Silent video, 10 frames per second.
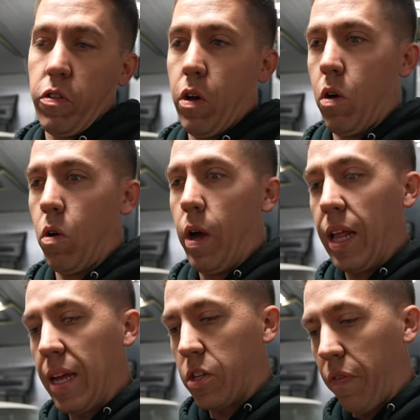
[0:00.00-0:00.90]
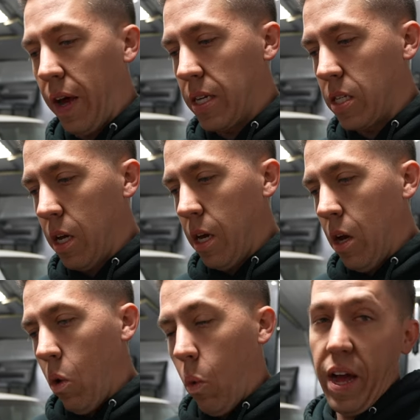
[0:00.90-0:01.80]
So LS Fest
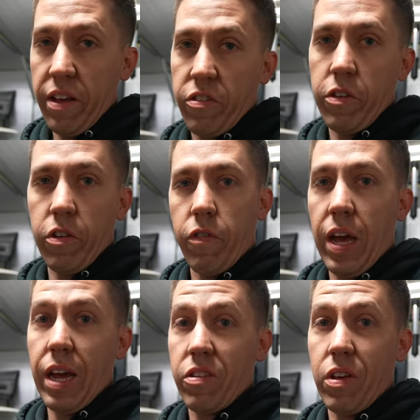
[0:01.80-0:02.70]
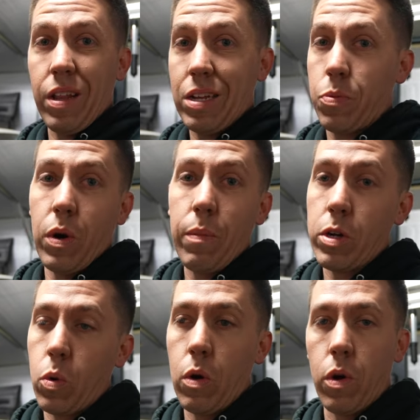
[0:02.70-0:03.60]
West is in Vegas, and that's pretty
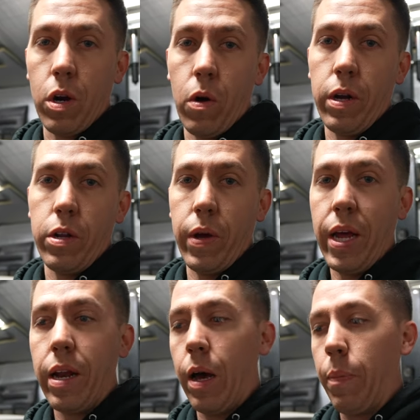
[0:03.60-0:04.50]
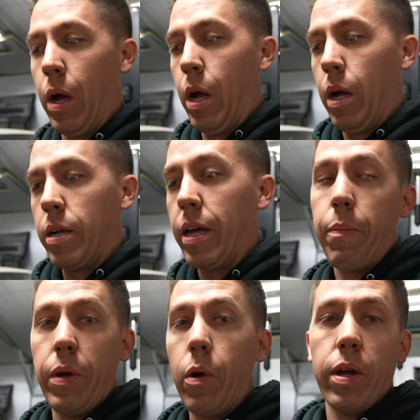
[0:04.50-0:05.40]
much where we're going to end up
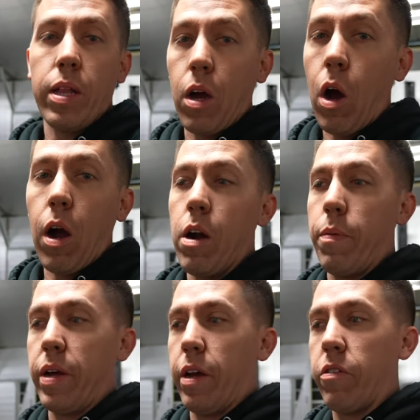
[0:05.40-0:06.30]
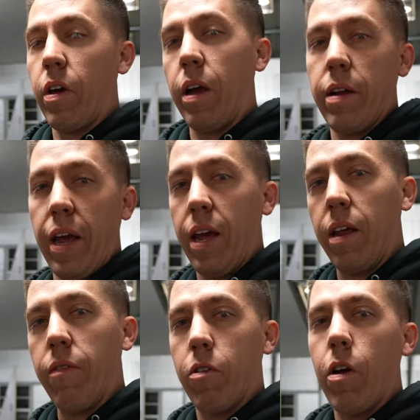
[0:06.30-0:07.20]
debuting the car because I
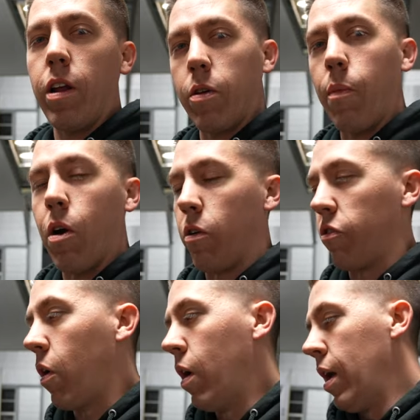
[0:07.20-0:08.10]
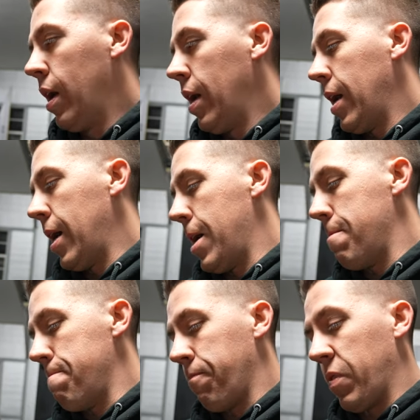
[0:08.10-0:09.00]
can't even run it tomorrow. So
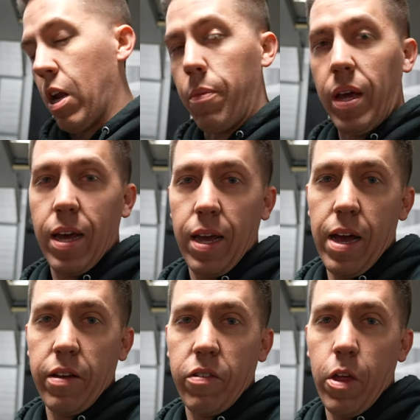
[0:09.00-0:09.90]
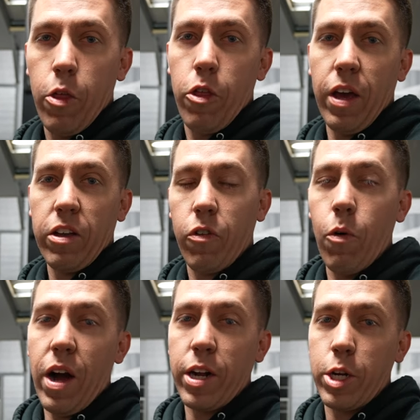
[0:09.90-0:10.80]
um, that'll be it, guys. Thanks
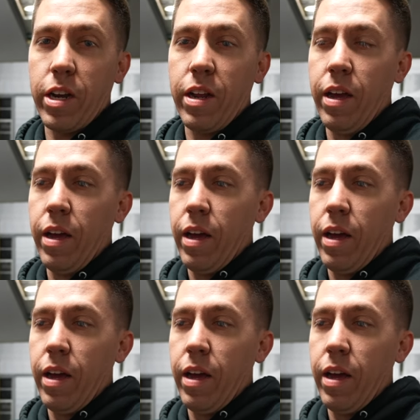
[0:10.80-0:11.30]
for watching.